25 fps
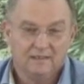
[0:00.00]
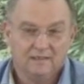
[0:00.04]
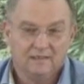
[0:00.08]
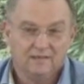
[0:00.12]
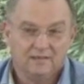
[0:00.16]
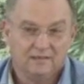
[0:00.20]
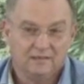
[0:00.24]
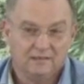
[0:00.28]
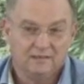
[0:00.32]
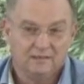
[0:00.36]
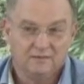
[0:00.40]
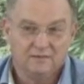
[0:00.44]

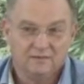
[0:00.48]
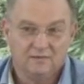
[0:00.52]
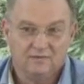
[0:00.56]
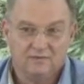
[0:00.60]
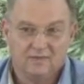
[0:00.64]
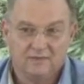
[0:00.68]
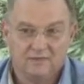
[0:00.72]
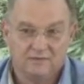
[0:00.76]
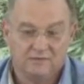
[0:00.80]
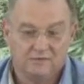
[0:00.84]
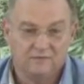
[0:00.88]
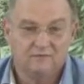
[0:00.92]
the countries
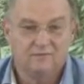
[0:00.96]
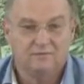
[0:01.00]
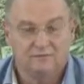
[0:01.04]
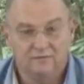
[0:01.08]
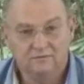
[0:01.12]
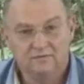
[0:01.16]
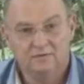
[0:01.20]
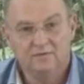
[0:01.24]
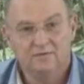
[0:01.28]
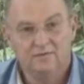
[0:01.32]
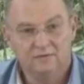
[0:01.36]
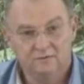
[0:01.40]
actually
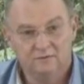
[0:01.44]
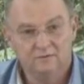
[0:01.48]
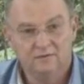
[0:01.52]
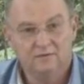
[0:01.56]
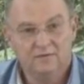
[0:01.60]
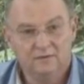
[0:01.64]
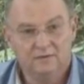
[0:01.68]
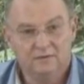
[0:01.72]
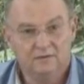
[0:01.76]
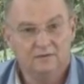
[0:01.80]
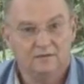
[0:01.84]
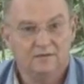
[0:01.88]
continued
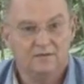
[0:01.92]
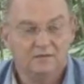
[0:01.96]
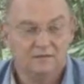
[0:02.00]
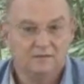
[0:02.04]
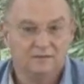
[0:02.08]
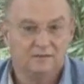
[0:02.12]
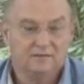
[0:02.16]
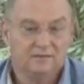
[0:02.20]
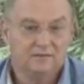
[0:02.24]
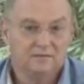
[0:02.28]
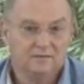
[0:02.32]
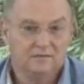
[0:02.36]
doing this,
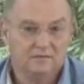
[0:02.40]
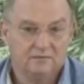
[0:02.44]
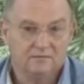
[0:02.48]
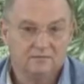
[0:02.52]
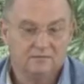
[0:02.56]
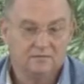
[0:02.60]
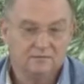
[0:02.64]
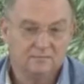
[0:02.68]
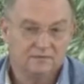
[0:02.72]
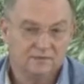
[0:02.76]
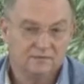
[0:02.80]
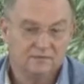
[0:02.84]
and
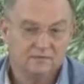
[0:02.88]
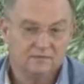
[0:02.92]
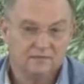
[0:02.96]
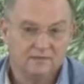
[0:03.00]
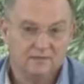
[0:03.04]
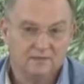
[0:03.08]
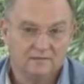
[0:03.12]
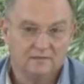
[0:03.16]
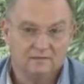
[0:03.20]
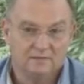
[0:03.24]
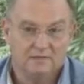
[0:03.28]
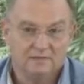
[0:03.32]

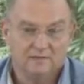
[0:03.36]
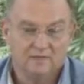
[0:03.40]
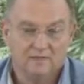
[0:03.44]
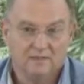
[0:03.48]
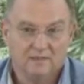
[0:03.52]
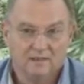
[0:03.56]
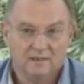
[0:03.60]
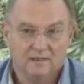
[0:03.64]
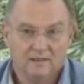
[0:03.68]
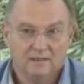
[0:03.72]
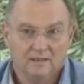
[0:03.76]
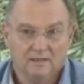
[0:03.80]
Uzbekistan is
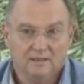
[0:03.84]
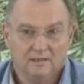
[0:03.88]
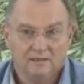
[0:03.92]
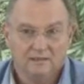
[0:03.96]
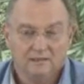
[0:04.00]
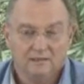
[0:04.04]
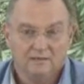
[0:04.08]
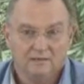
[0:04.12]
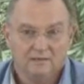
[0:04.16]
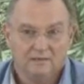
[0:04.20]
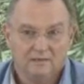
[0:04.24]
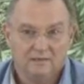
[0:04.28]

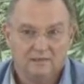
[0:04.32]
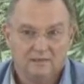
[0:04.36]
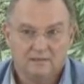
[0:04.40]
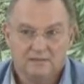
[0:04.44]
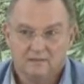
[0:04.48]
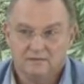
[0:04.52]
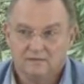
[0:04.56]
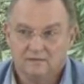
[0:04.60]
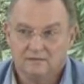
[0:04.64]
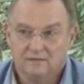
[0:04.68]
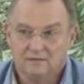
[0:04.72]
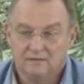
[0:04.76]

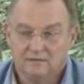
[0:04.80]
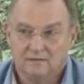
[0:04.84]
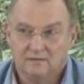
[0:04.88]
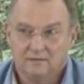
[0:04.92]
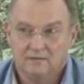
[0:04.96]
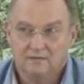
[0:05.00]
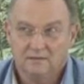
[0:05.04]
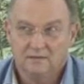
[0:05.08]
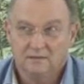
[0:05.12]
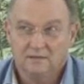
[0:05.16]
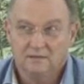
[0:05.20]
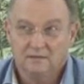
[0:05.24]
nowadays the
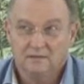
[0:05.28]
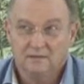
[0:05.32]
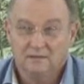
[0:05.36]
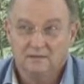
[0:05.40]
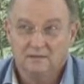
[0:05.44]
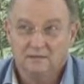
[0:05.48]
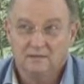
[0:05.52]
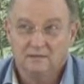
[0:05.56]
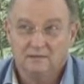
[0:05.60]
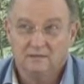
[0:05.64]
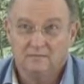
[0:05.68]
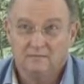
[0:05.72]

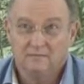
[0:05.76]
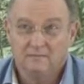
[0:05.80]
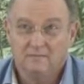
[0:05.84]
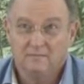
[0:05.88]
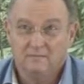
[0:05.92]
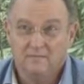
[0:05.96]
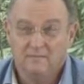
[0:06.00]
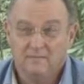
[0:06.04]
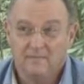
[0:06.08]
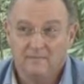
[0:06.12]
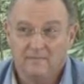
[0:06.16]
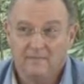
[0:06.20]

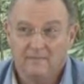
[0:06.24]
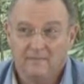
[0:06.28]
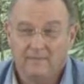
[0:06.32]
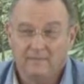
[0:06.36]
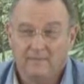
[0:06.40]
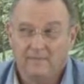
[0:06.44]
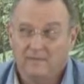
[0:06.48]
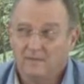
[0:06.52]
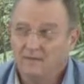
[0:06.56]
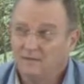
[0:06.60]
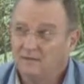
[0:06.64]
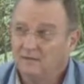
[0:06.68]
um,
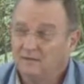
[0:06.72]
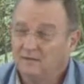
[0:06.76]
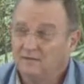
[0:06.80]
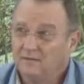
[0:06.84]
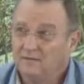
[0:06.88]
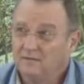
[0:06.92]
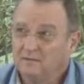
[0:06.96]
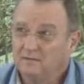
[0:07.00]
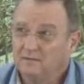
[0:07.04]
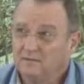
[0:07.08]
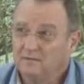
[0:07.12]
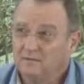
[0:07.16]

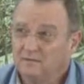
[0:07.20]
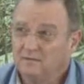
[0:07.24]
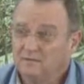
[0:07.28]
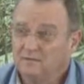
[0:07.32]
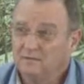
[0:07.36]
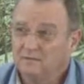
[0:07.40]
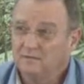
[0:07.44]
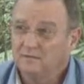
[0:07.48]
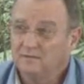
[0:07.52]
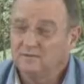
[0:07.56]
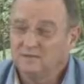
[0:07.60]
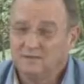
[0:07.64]
uh,
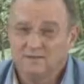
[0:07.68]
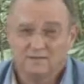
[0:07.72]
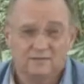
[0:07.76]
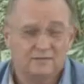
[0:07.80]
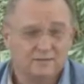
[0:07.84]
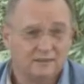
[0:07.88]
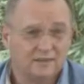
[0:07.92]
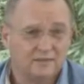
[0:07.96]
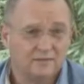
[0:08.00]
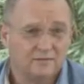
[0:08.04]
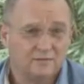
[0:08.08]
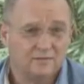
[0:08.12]
the sixth
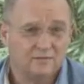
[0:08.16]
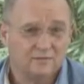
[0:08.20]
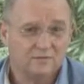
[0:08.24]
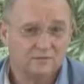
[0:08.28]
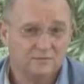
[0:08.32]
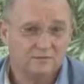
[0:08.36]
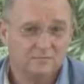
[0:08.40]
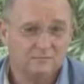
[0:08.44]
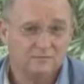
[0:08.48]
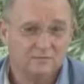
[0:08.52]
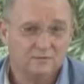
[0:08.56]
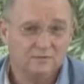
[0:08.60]
largest
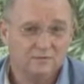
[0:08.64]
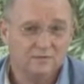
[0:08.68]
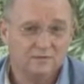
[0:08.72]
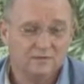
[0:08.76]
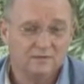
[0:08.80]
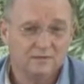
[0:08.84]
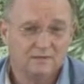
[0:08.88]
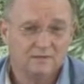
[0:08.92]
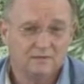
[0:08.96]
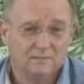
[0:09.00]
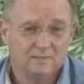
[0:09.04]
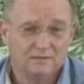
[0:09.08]
cotton
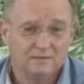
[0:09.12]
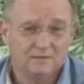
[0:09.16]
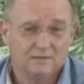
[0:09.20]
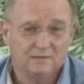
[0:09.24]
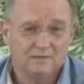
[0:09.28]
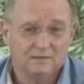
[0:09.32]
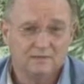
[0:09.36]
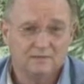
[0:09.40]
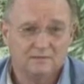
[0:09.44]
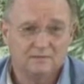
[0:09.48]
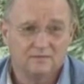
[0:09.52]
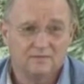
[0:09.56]
producer in the world
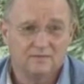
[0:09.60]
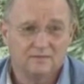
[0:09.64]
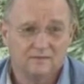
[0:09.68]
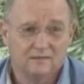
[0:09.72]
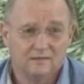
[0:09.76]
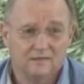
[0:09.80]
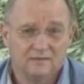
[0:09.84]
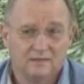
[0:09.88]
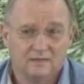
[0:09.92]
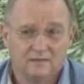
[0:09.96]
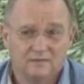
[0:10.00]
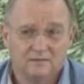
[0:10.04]
and the
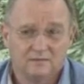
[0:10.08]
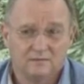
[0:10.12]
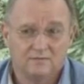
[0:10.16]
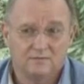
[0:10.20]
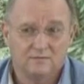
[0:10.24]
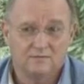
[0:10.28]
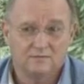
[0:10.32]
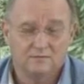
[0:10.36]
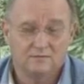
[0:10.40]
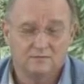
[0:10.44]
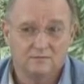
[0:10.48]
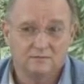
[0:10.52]
second
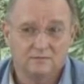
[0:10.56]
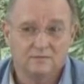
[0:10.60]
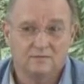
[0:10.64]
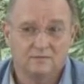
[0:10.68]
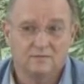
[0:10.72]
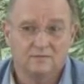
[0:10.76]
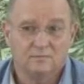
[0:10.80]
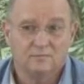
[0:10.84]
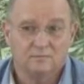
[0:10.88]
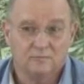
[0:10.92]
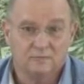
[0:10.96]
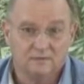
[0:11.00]
largest cotton
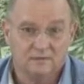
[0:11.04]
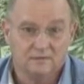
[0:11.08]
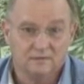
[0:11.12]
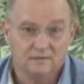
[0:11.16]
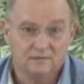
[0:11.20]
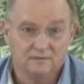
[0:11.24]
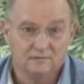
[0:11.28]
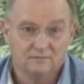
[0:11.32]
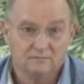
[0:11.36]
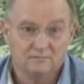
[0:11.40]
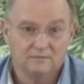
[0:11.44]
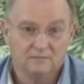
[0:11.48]
exporter
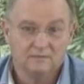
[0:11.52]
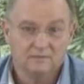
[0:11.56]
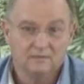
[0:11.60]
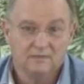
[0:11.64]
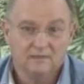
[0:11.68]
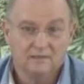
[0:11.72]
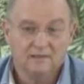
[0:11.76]
in the world.